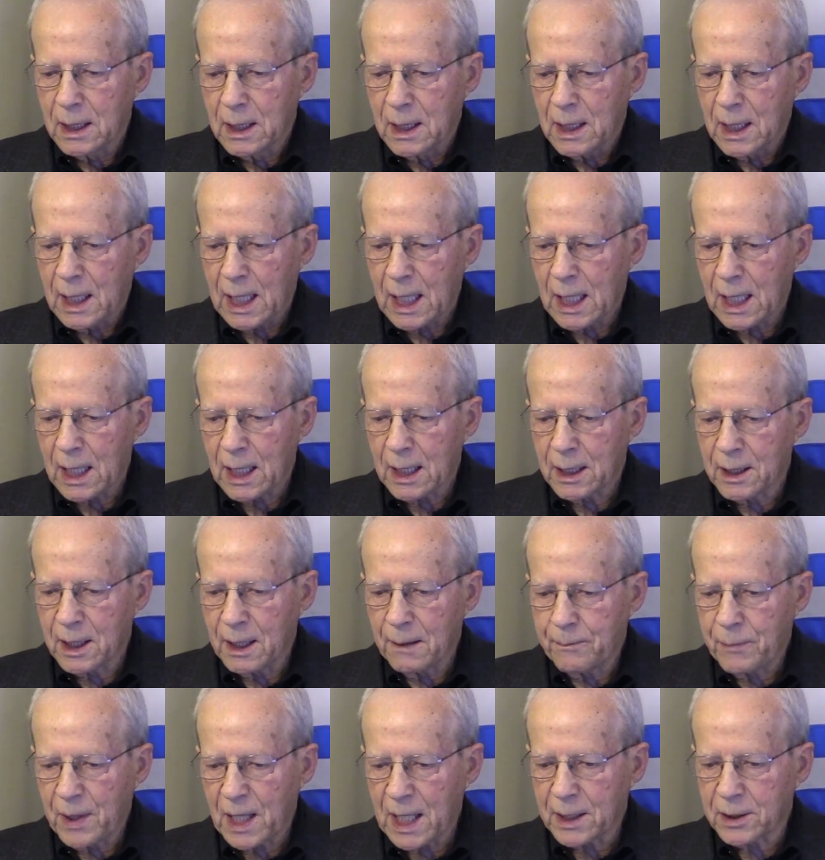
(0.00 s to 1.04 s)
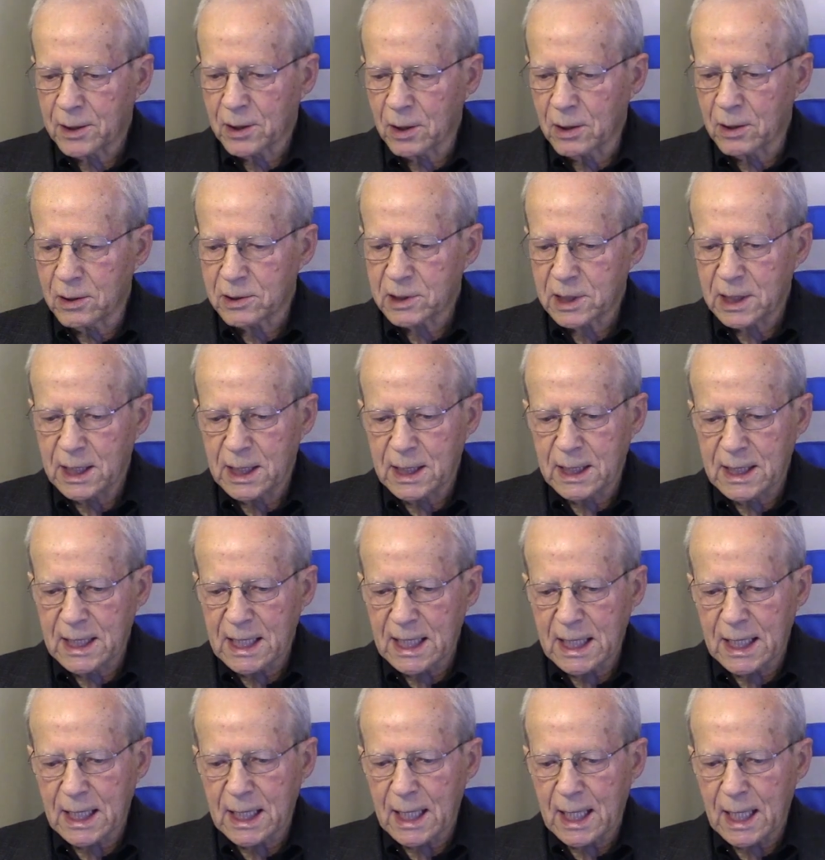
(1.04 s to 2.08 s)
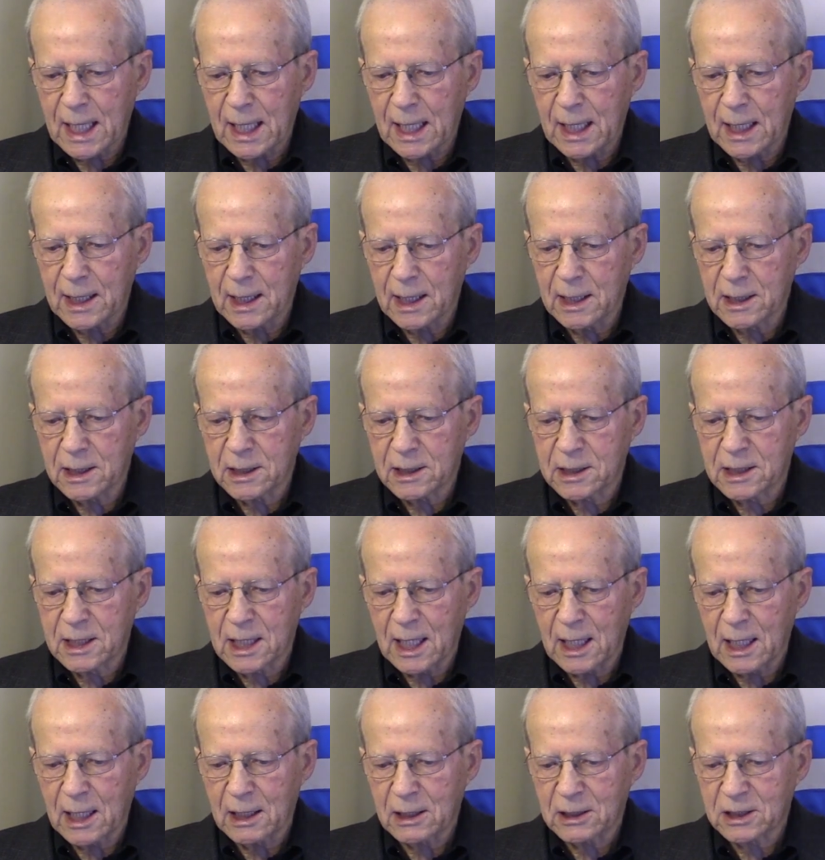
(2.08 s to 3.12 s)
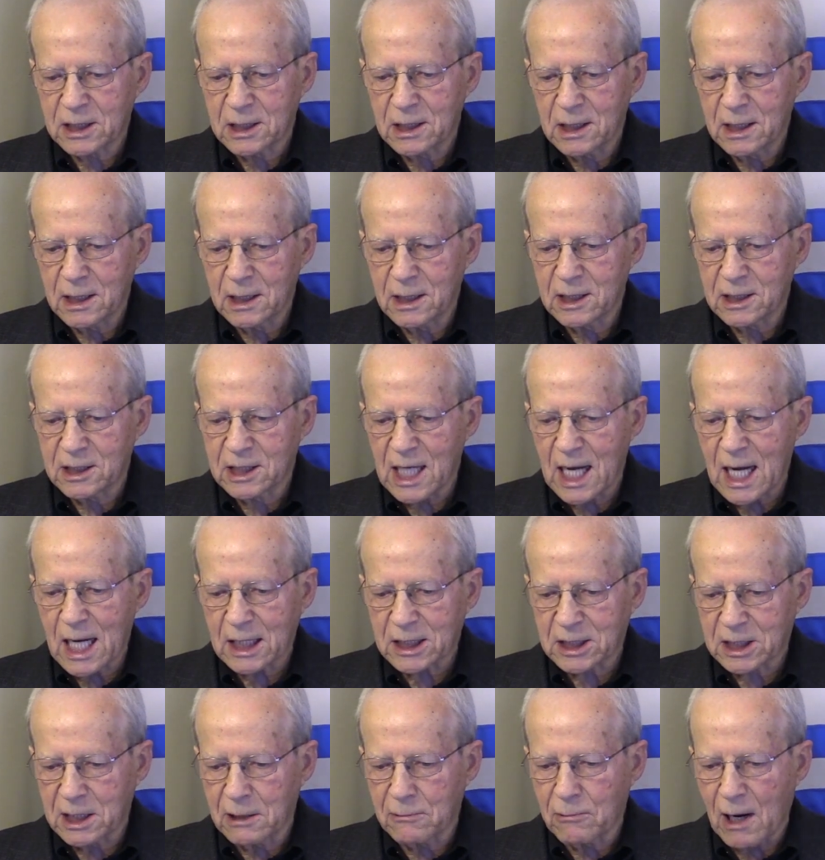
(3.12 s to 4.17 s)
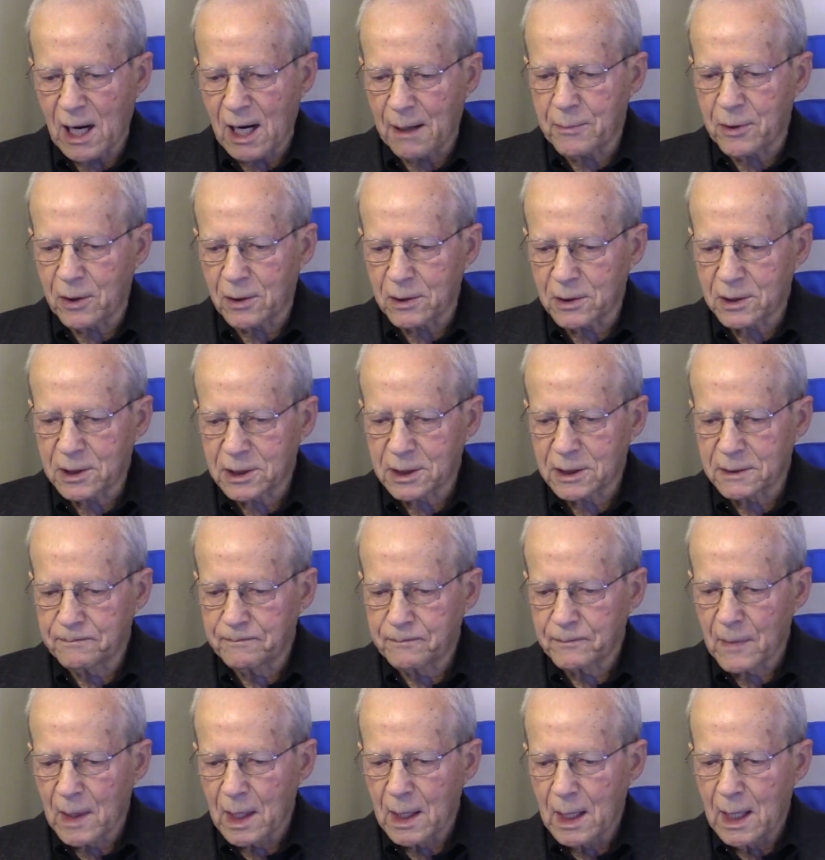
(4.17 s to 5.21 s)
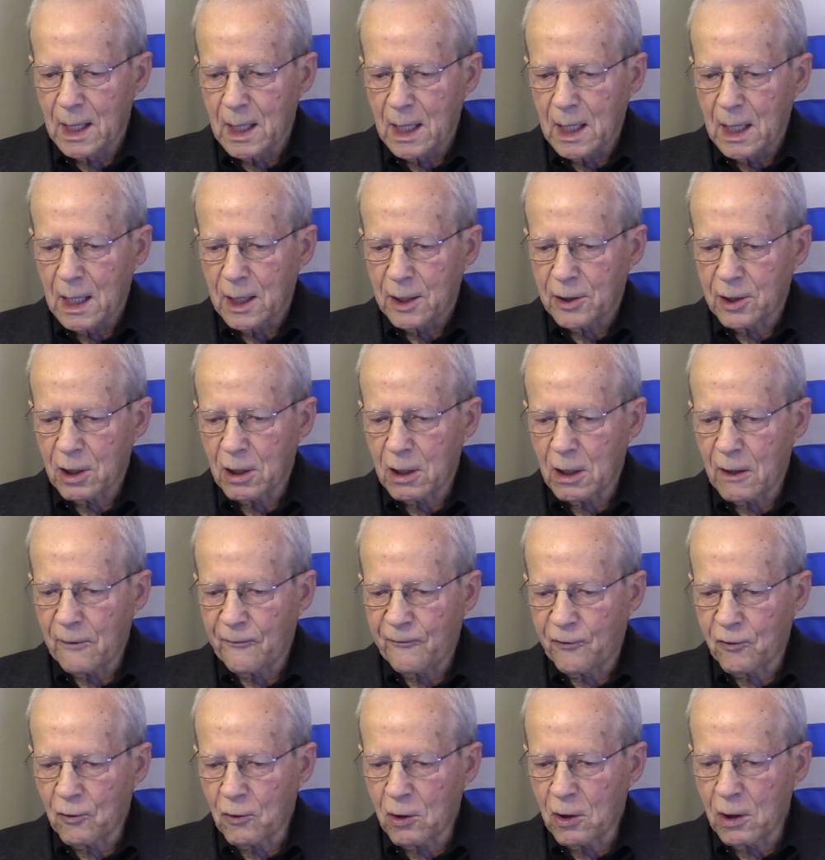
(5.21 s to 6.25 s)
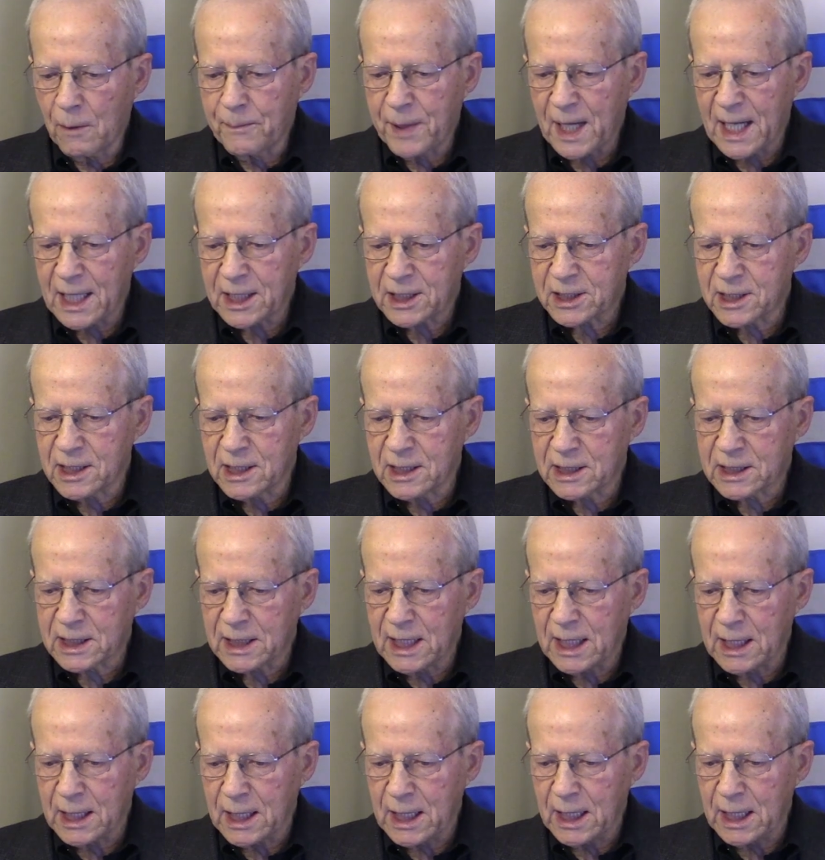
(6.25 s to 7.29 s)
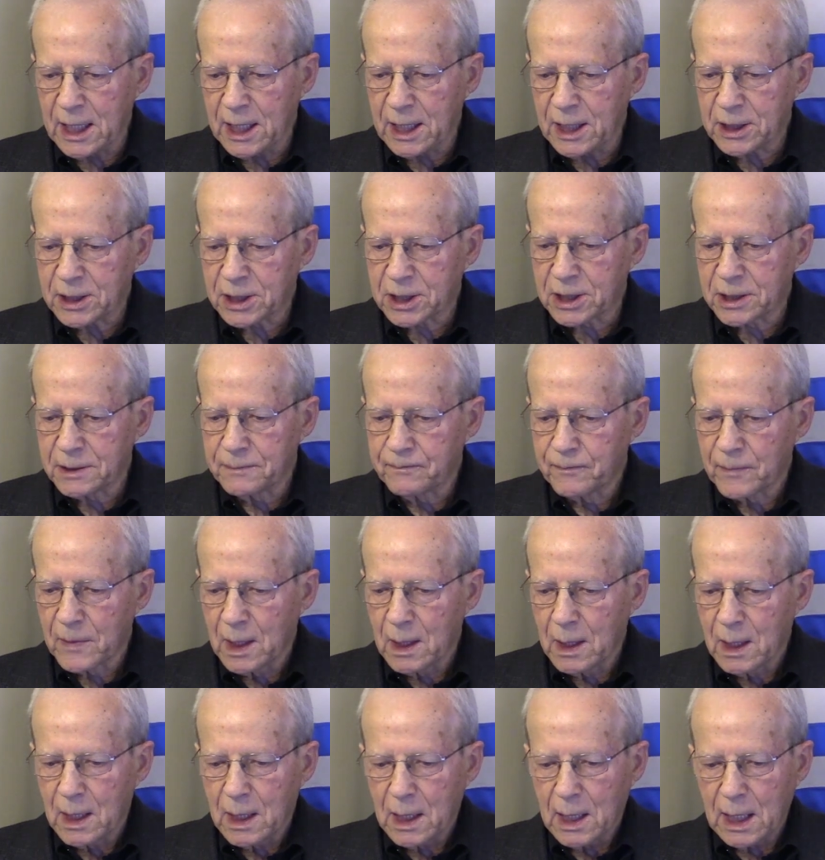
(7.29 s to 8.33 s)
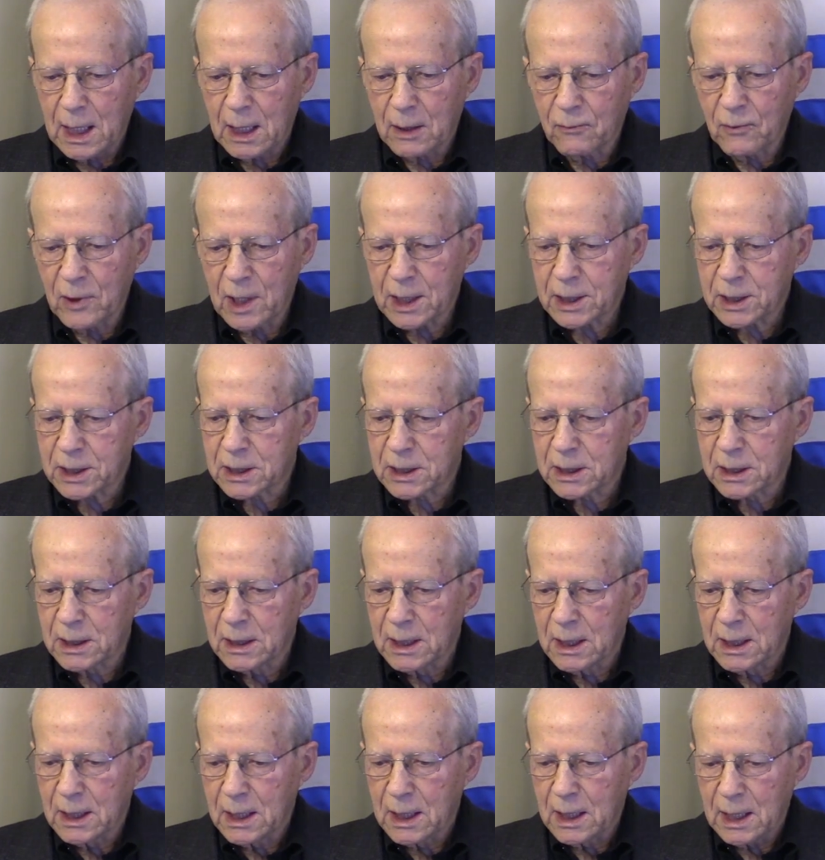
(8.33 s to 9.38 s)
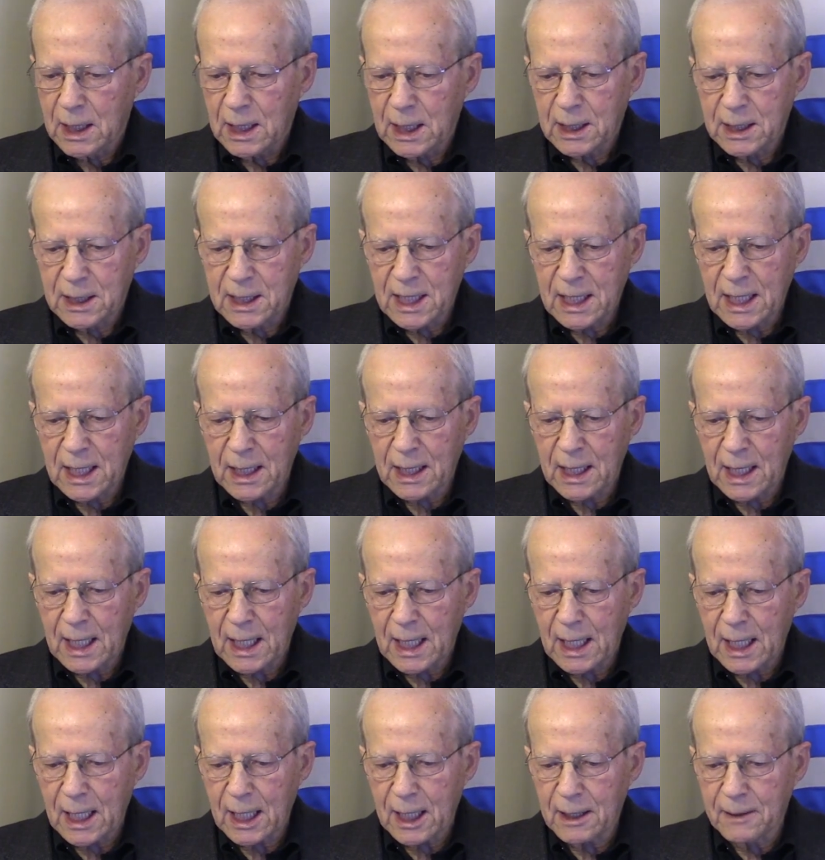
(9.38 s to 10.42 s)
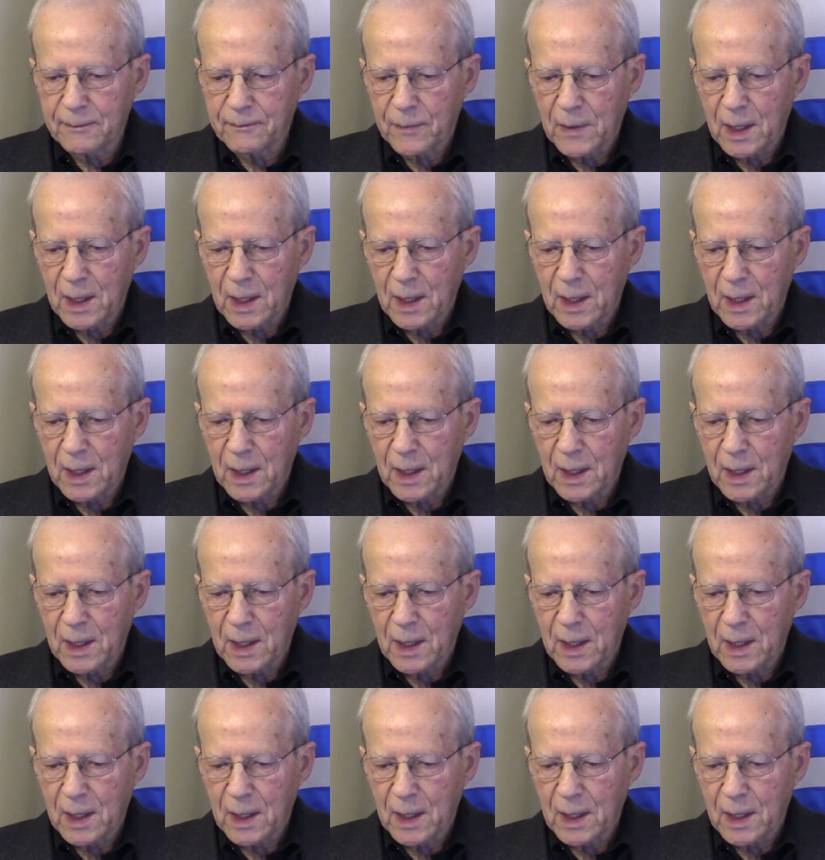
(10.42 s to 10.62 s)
and the pentose in DNA is desoxyribose. There are 4 bases in each, in which in DNA